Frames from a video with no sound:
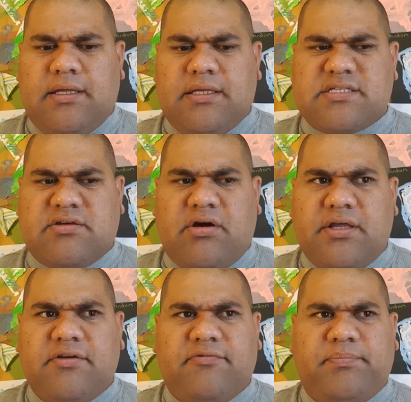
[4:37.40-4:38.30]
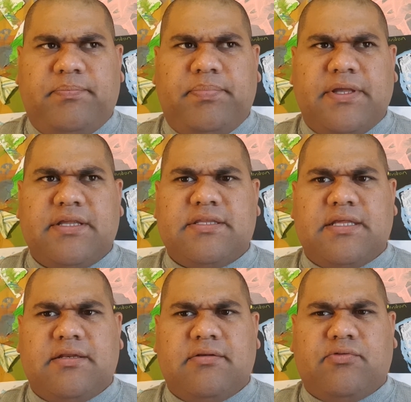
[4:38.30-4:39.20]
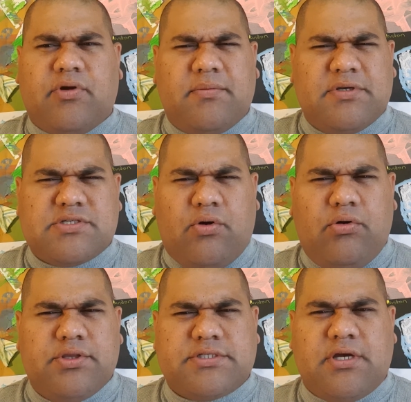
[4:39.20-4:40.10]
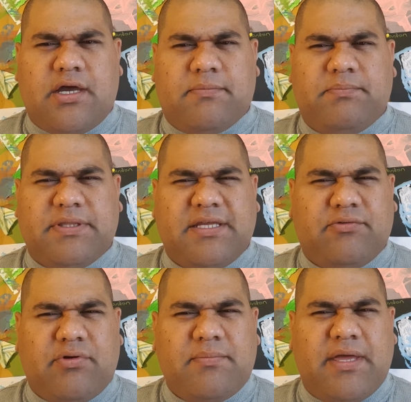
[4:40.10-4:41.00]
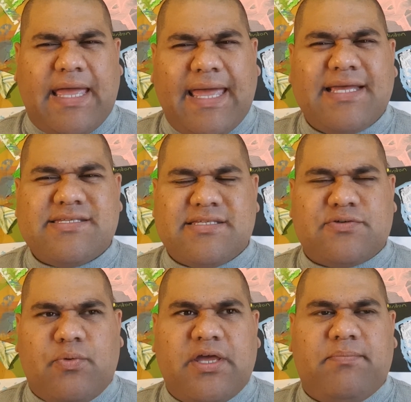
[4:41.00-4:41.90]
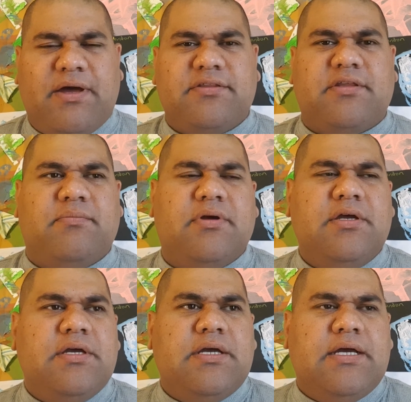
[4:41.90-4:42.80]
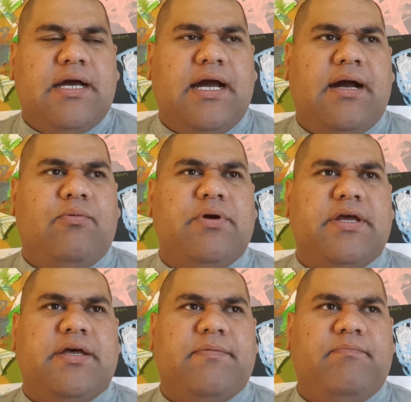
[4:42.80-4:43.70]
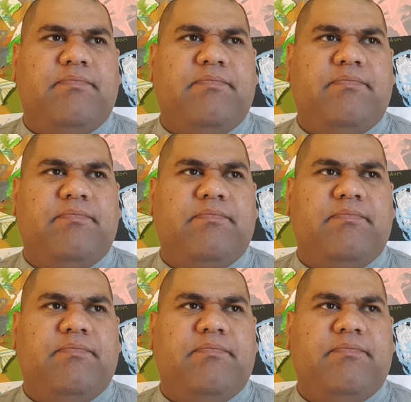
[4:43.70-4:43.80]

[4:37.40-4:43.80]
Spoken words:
is kind of better than Grammar's all the time, but then Grammar has this way about them where